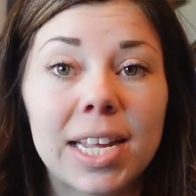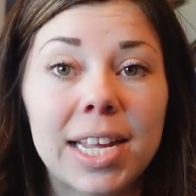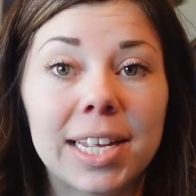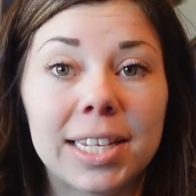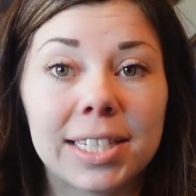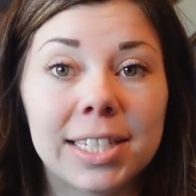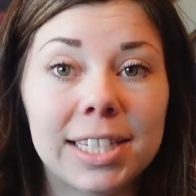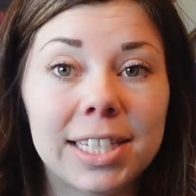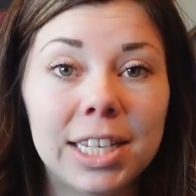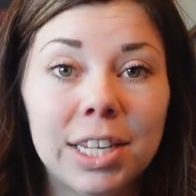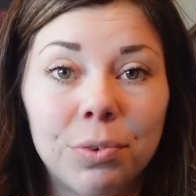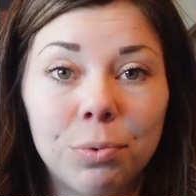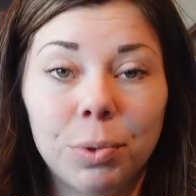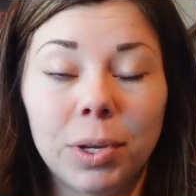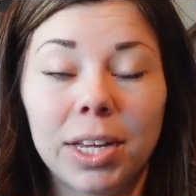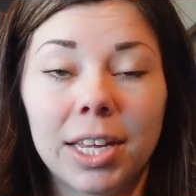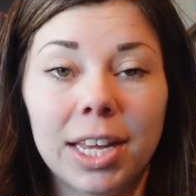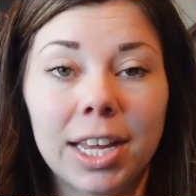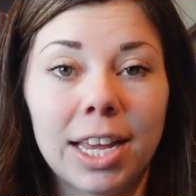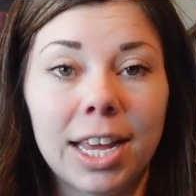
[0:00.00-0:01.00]
and see if
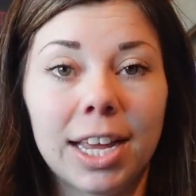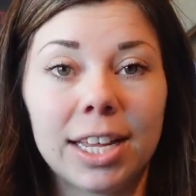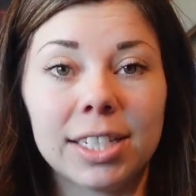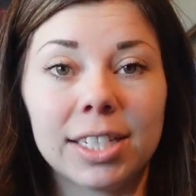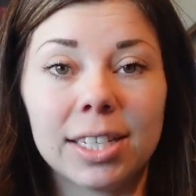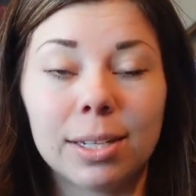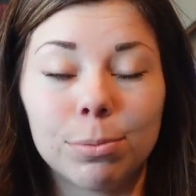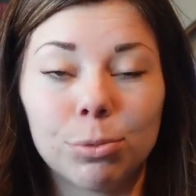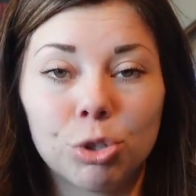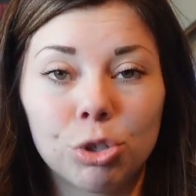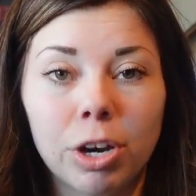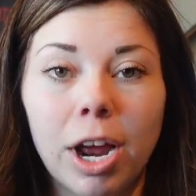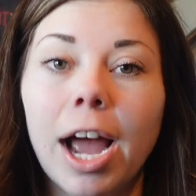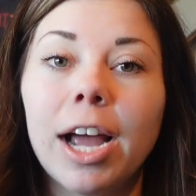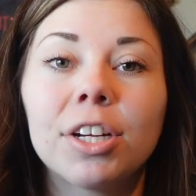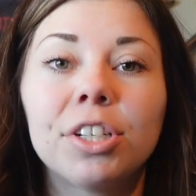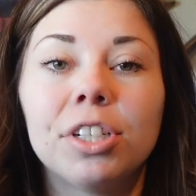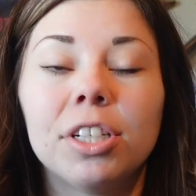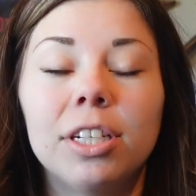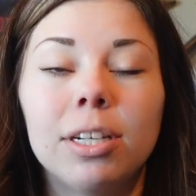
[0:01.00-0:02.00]
we can get some
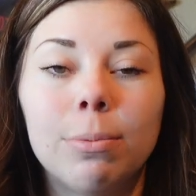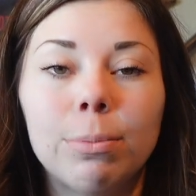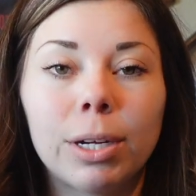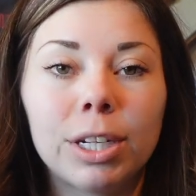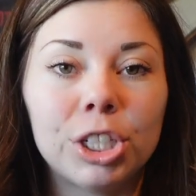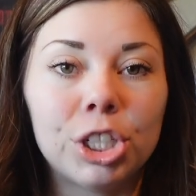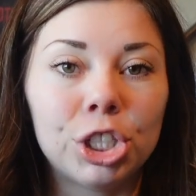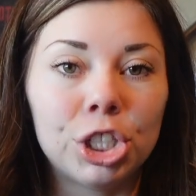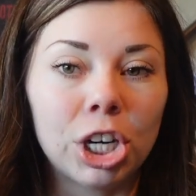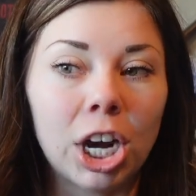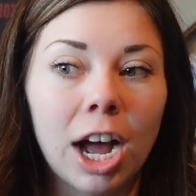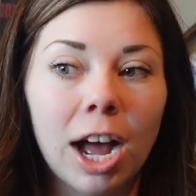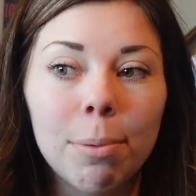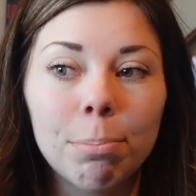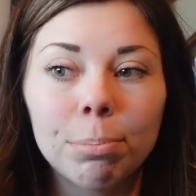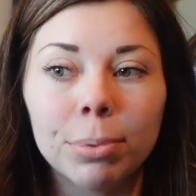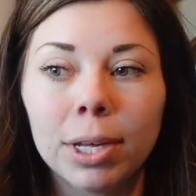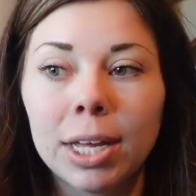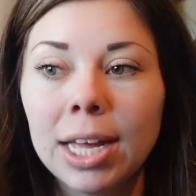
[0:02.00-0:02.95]
traction in my shop